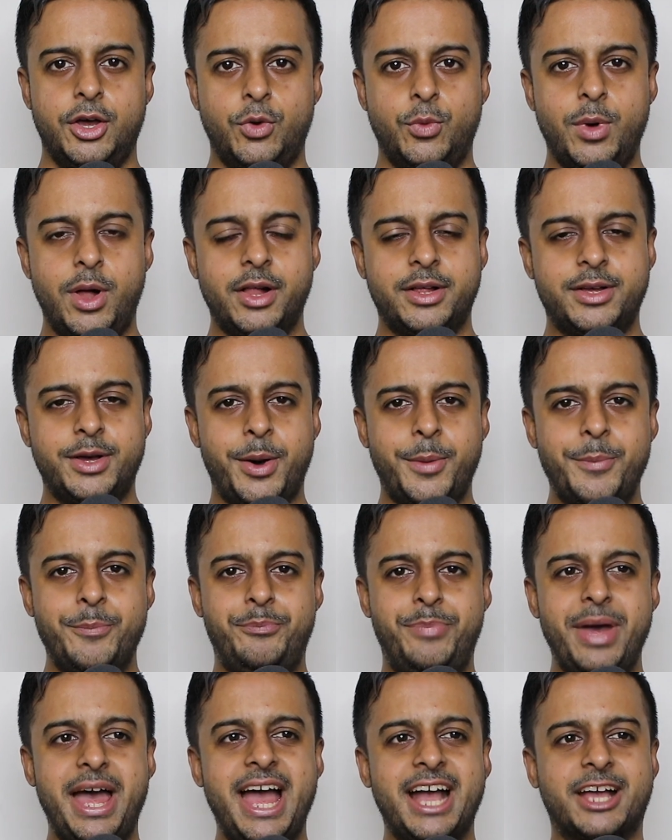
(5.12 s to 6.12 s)
Welcome
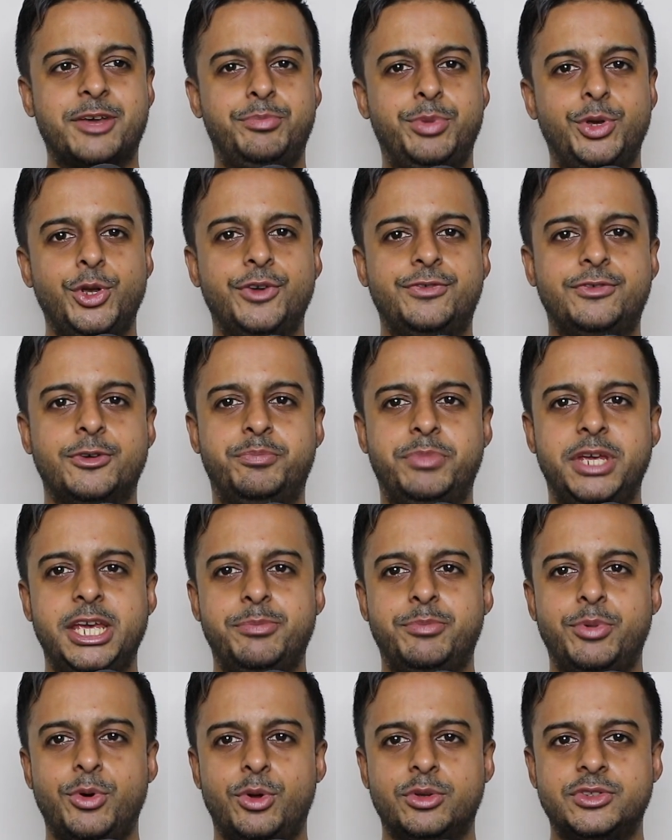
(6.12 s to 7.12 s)
back, beautiful
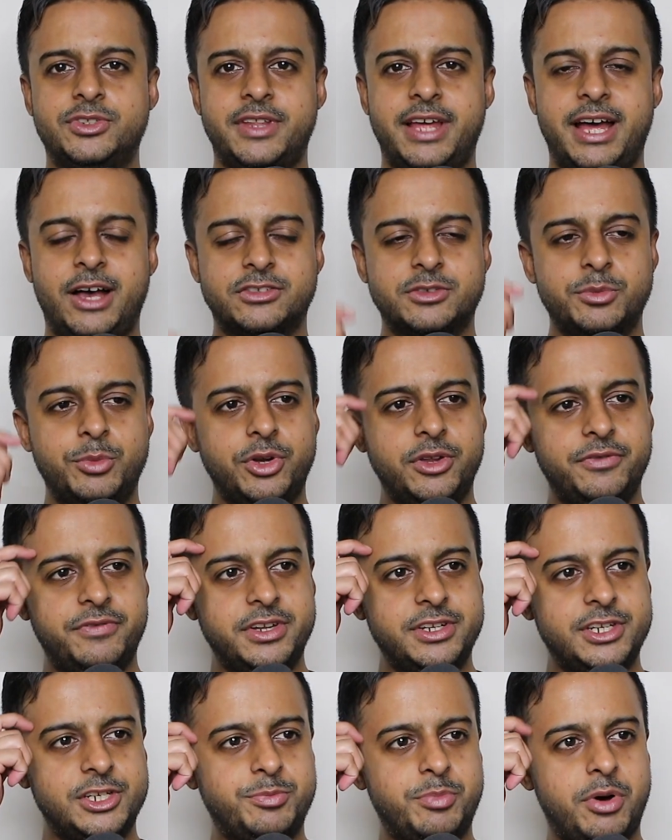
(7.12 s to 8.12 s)
people, to the House of Moody
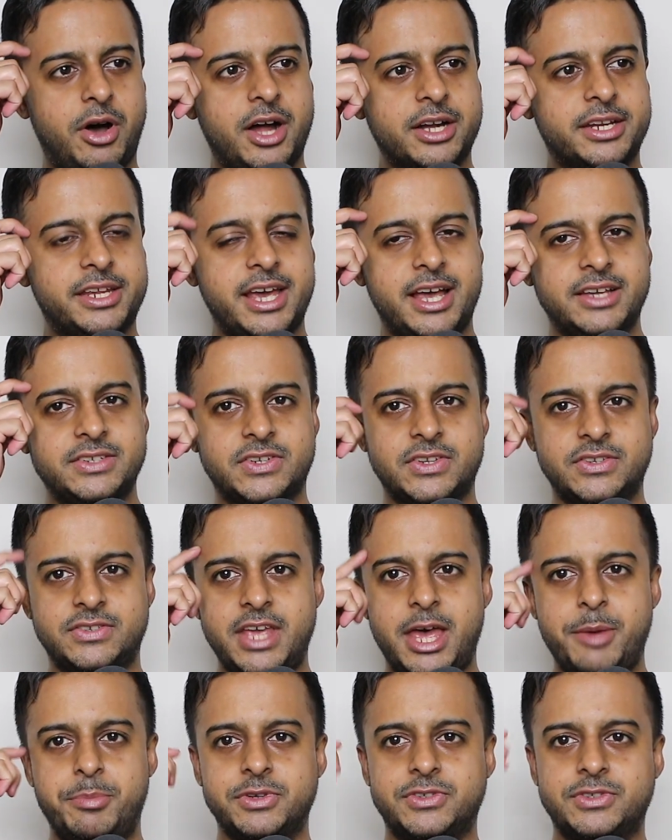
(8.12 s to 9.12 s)
Vintage podcast. This is
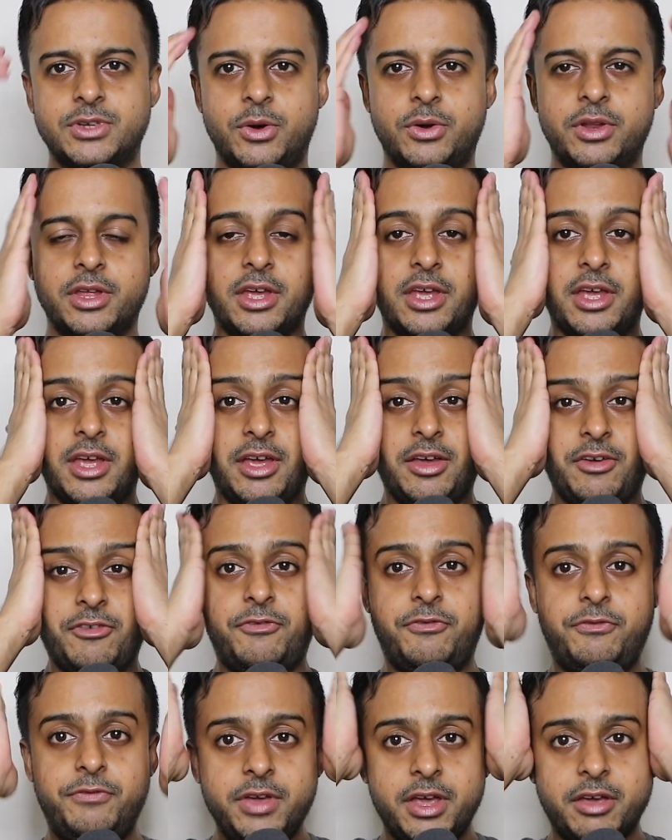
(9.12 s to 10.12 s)
episode
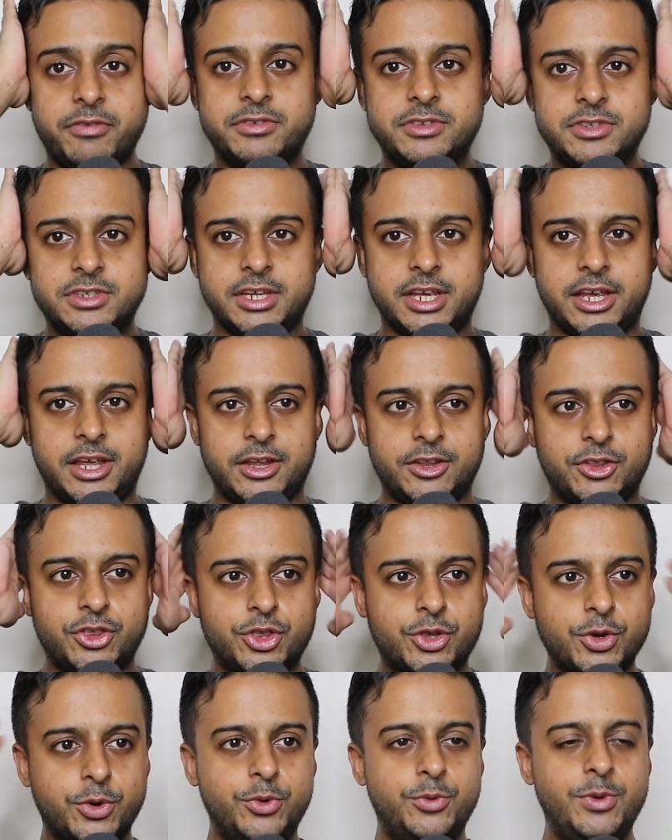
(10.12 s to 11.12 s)

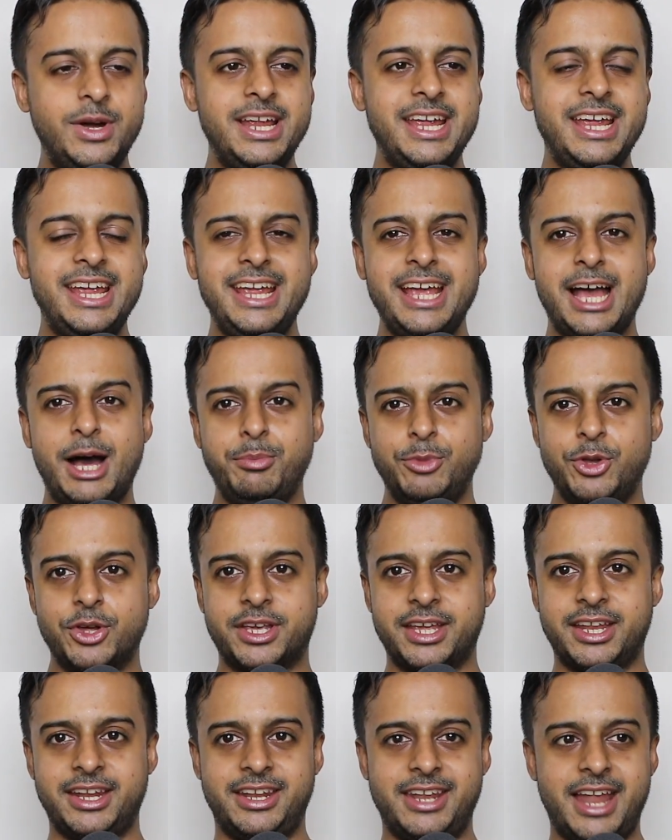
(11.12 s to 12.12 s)
53. I'm
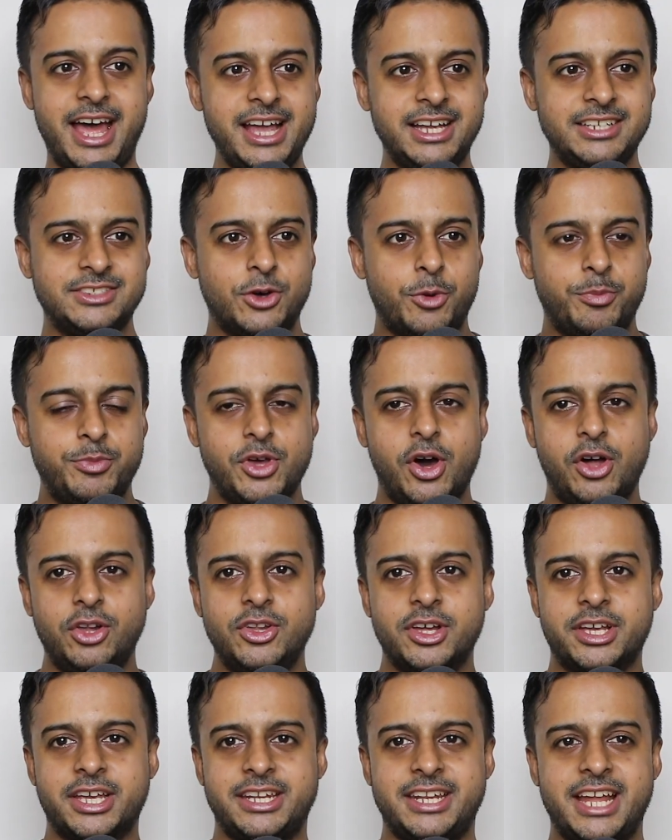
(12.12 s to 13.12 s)
looking nice. Hope y'all
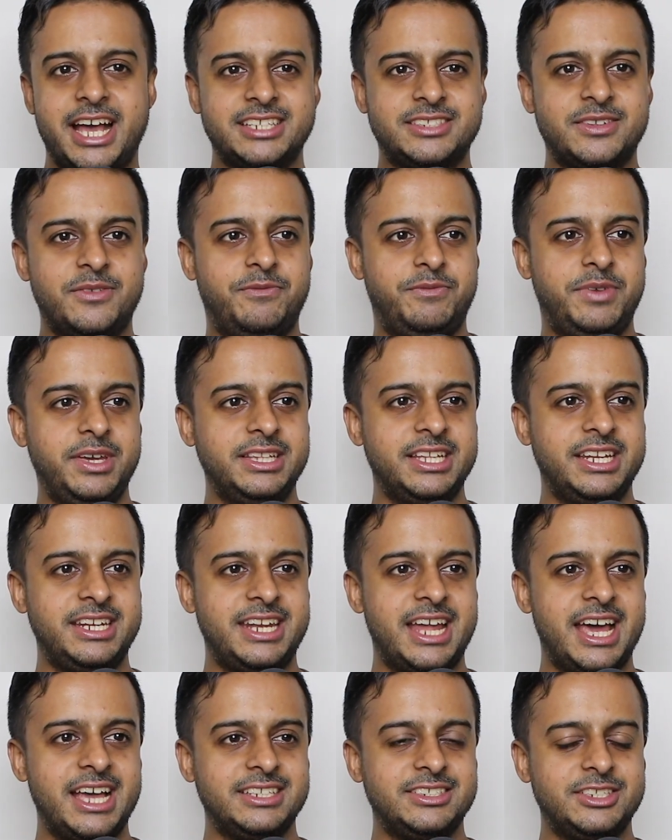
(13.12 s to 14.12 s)
looking nice and feeling
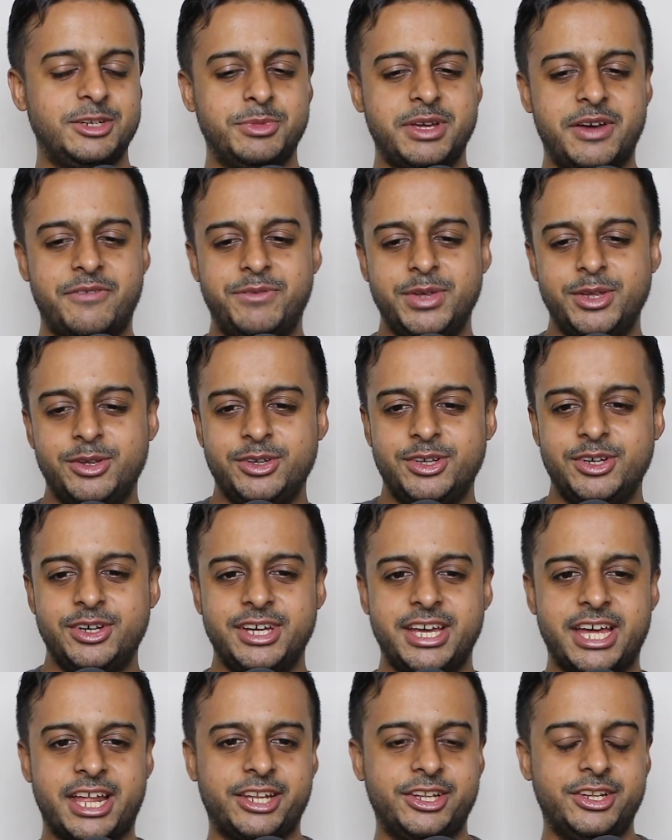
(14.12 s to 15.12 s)
nice. You know what I mean? I feel good,
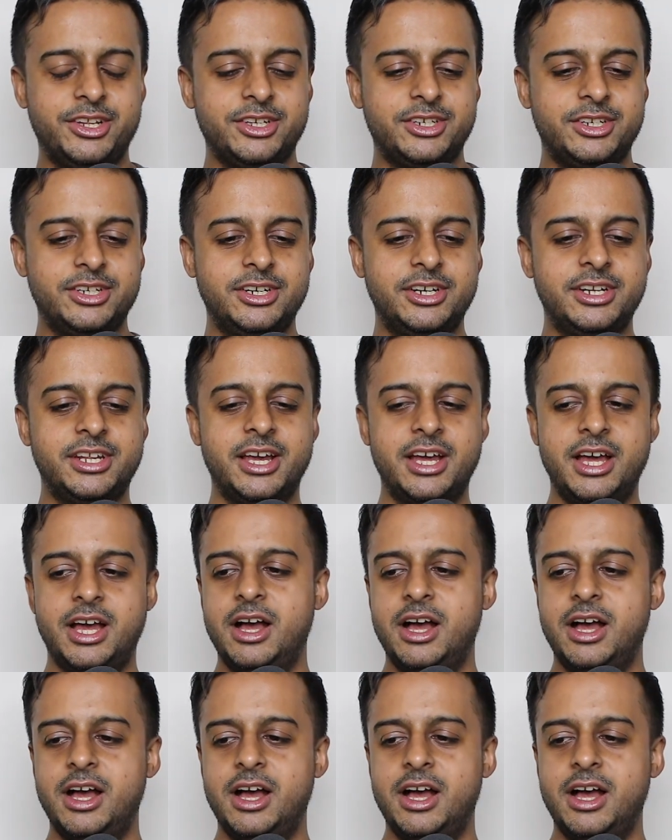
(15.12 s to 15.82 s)
gotta look good.